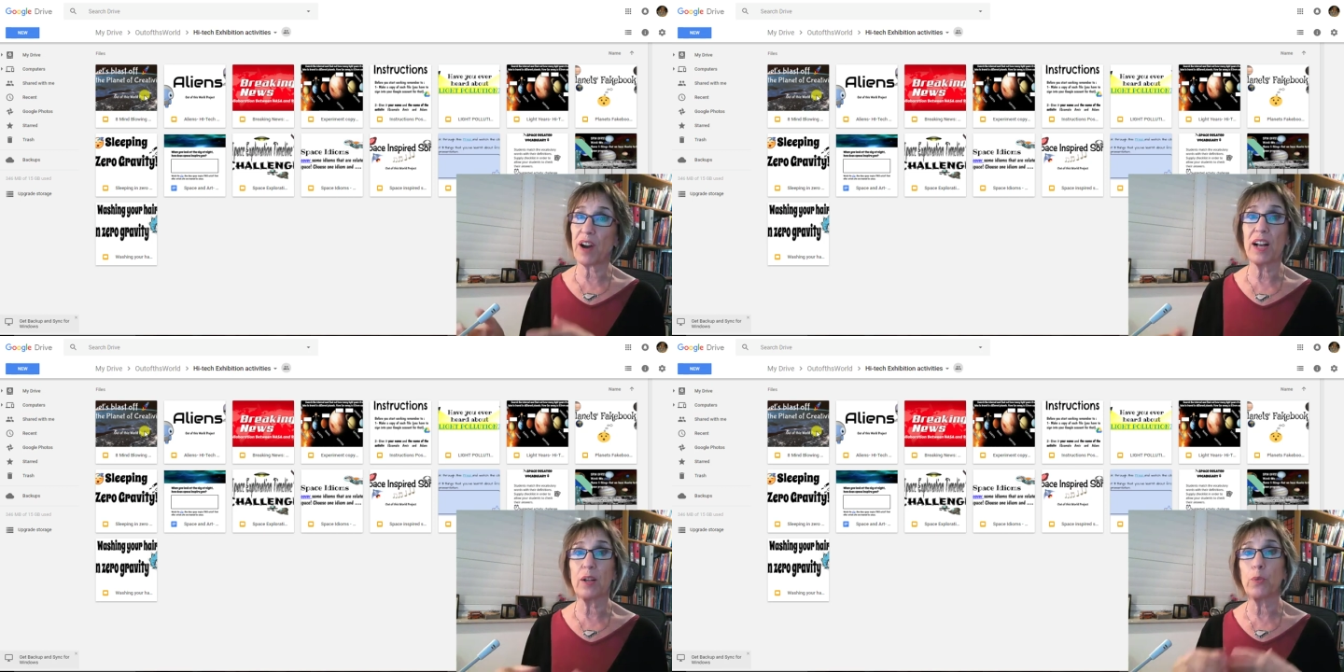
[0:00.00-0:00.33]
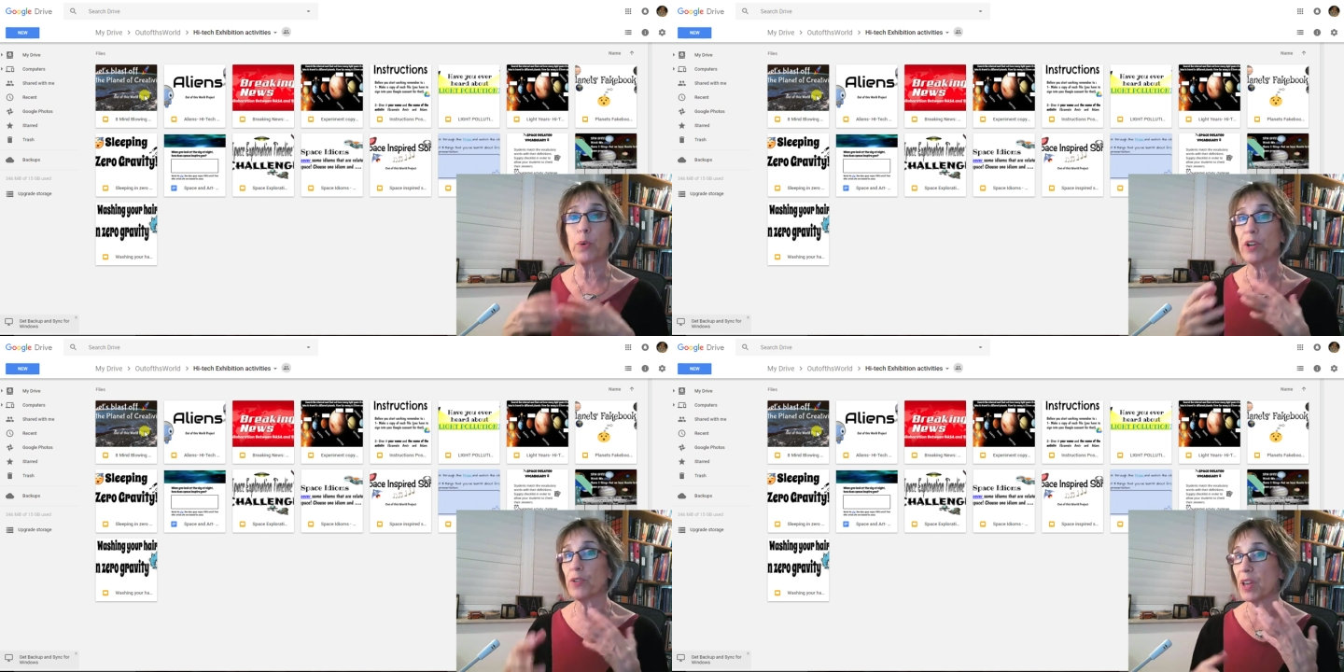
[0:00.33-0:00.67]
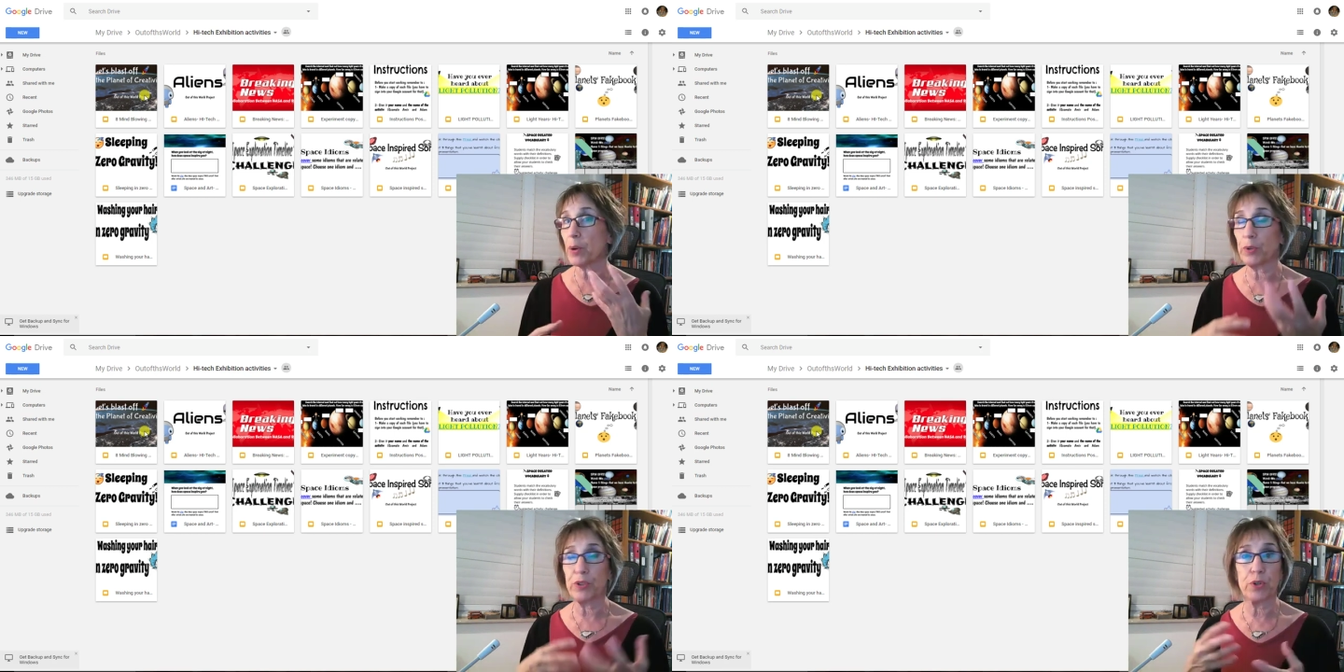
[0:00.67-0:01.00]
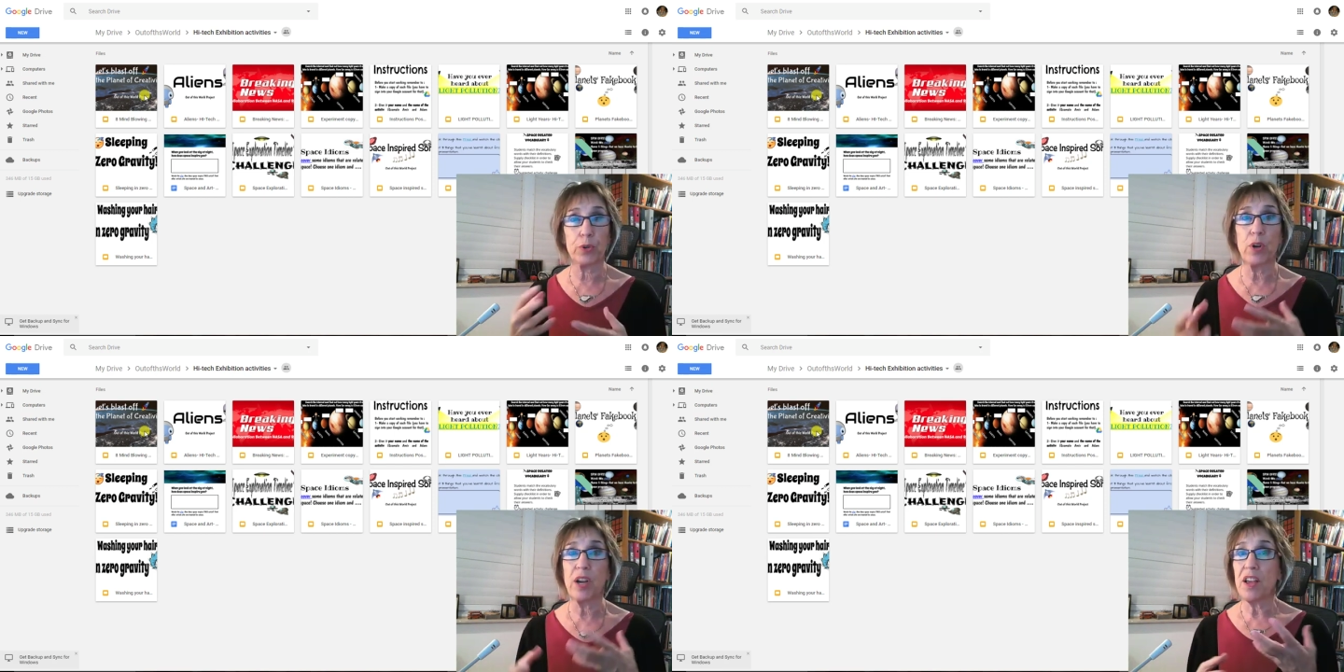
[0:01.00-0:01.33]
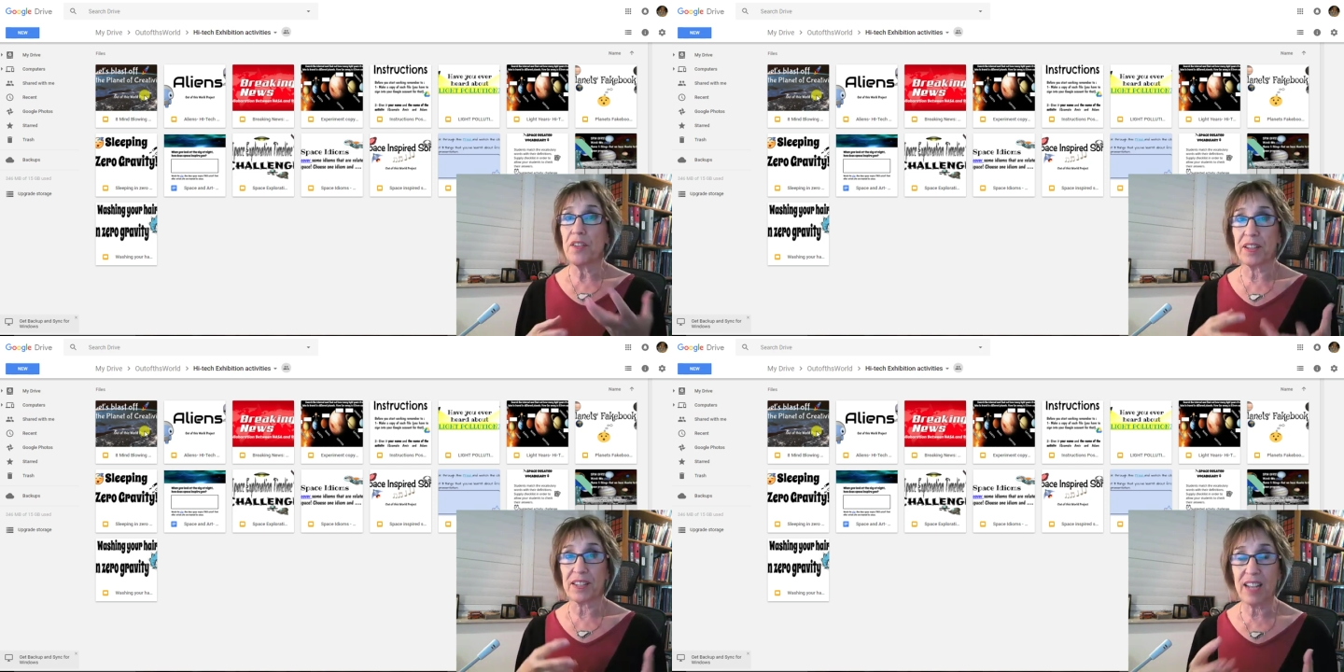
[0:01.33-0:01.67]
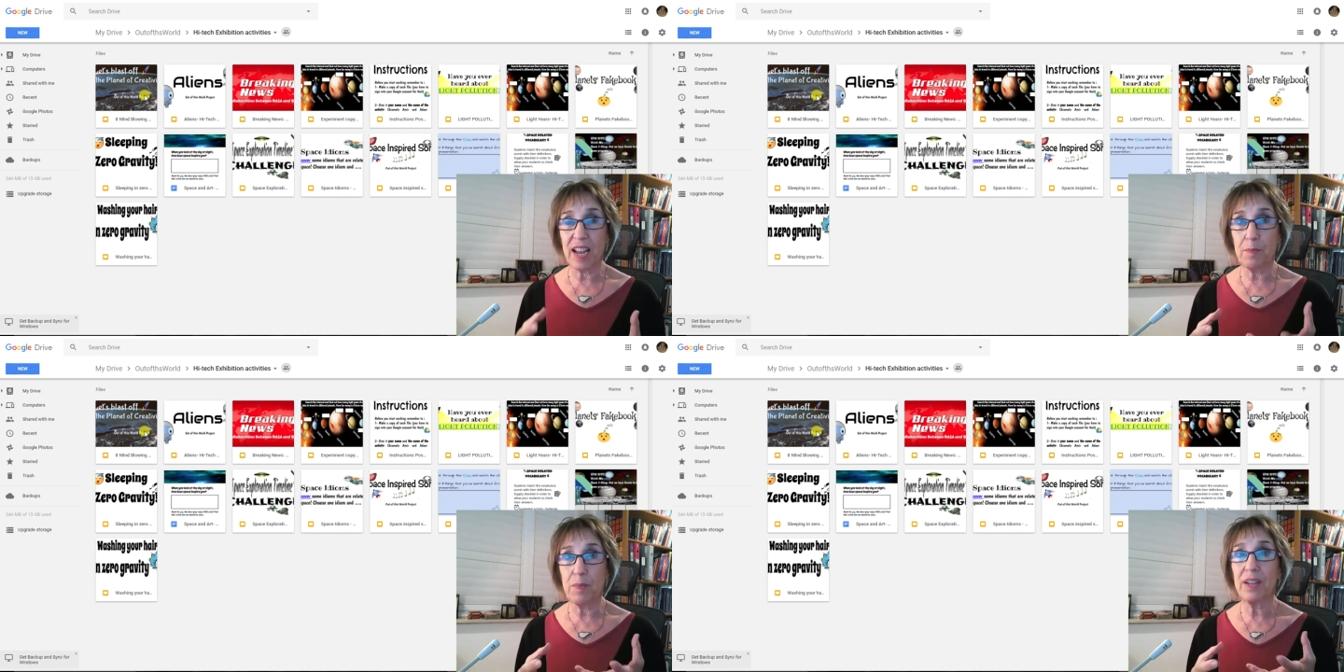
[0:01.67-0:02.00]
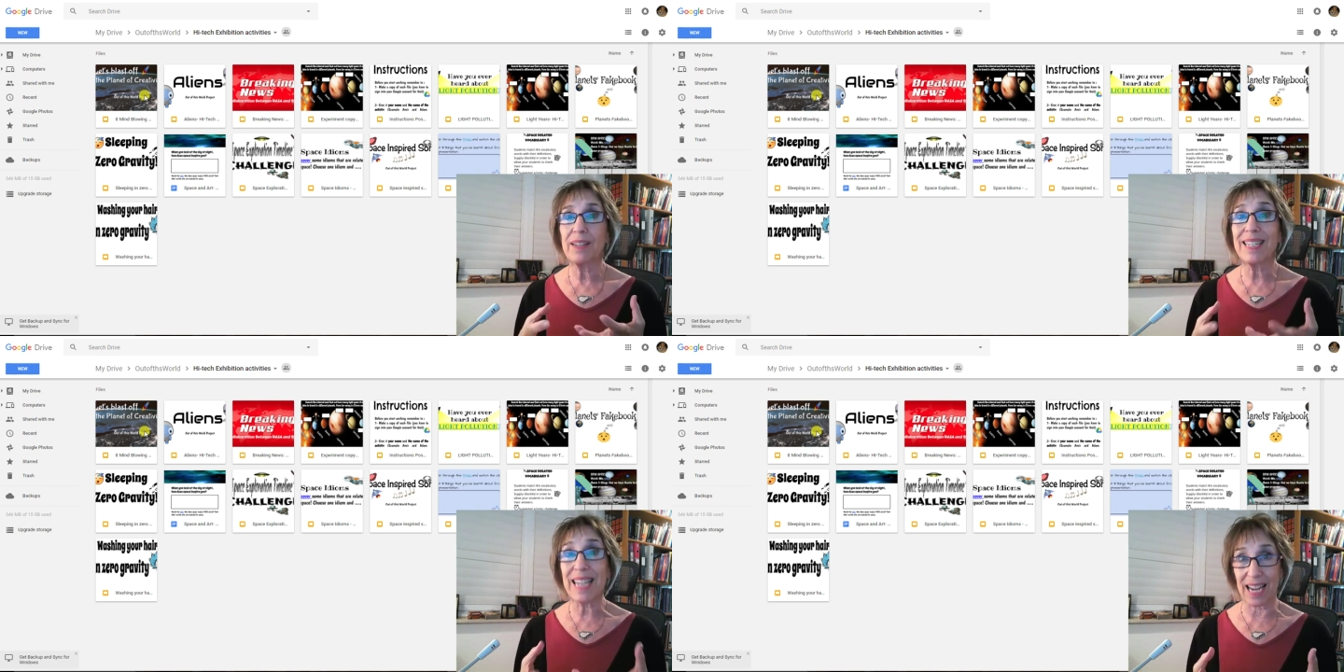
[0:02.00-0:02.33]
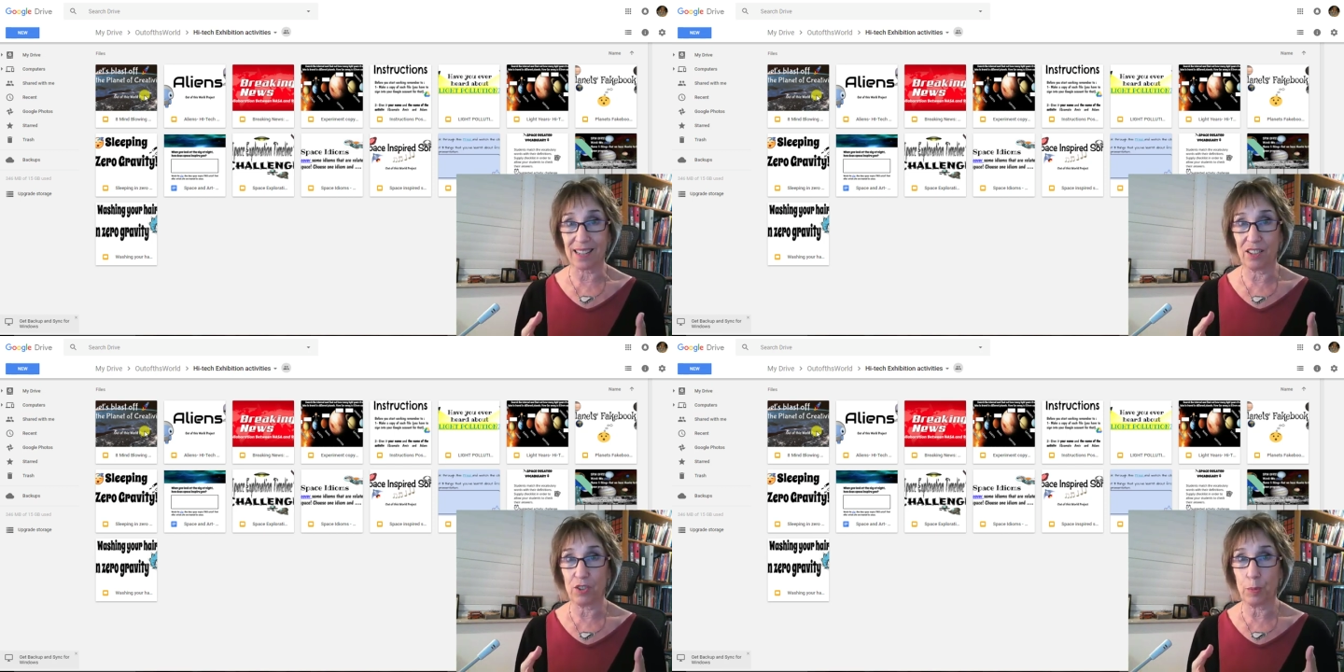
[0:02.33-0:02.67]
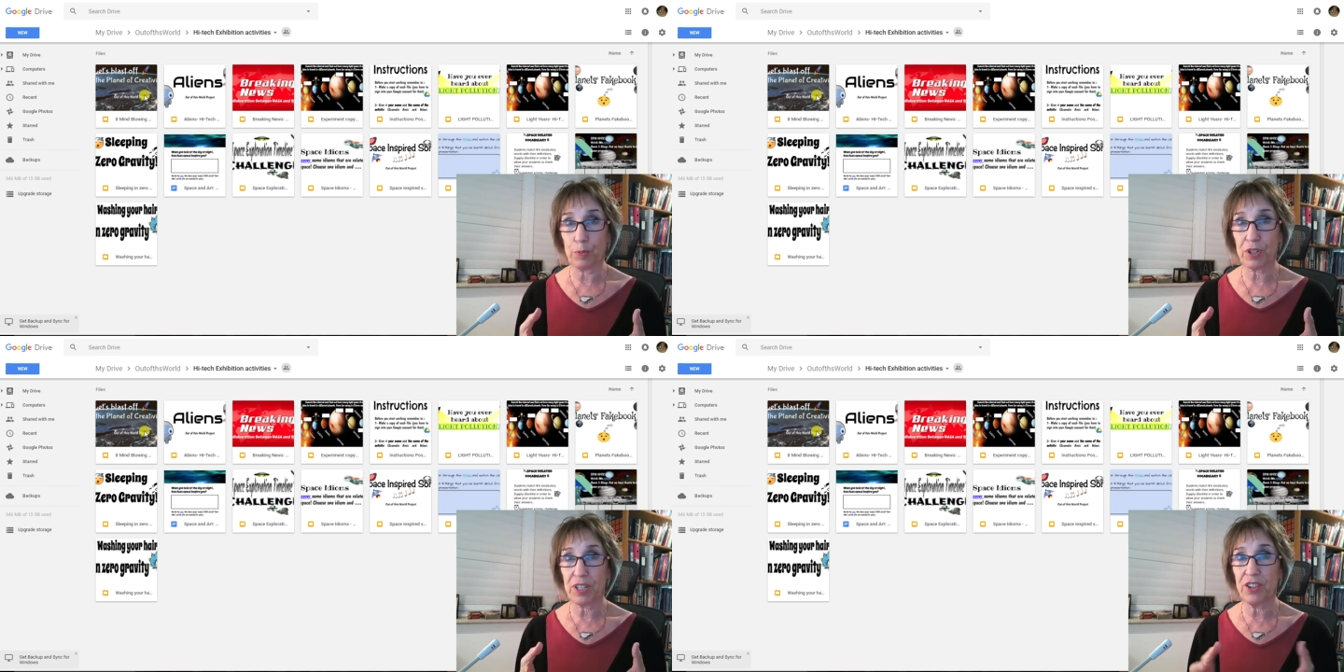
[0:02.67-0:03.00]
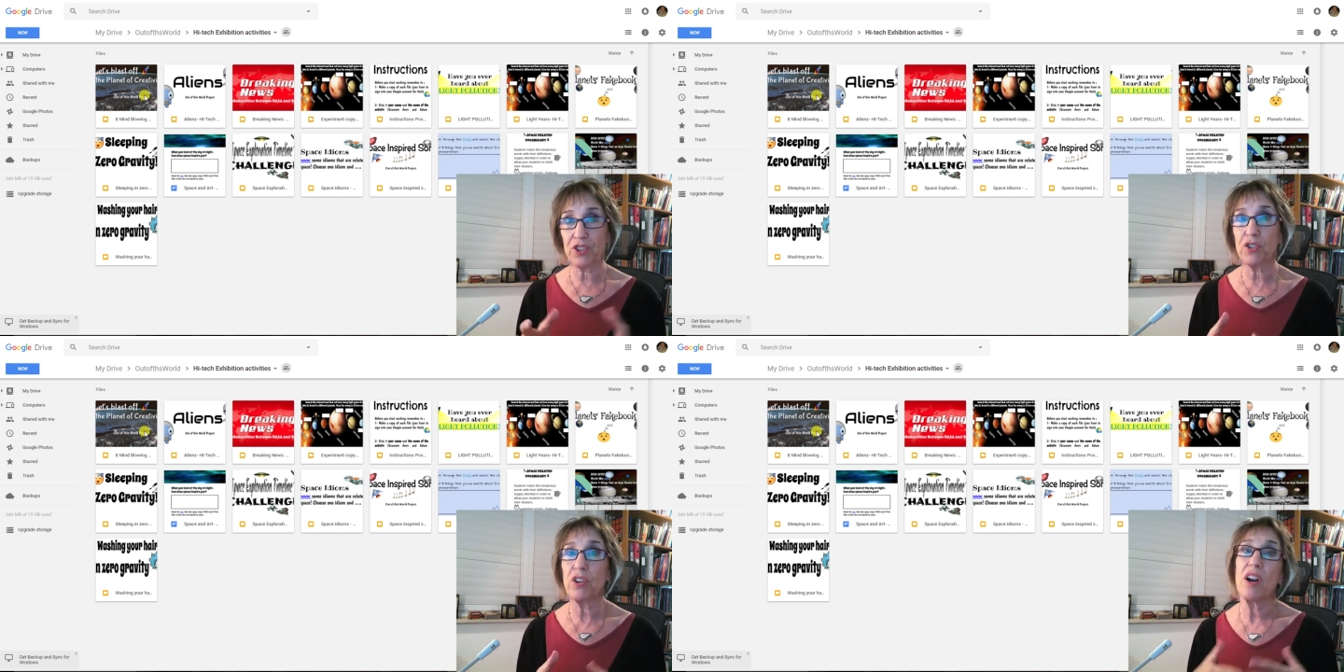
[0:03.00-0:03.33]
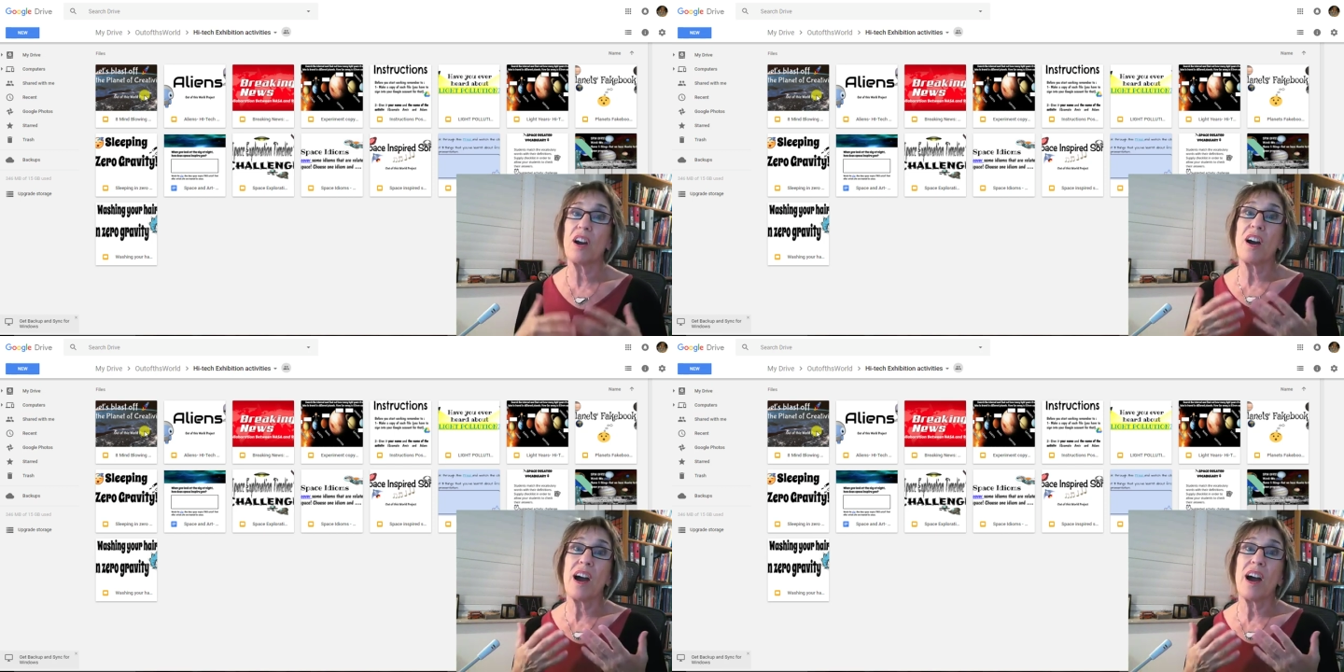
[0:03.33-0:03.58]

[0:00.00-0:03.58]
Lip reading: file where they will do the same technical procedure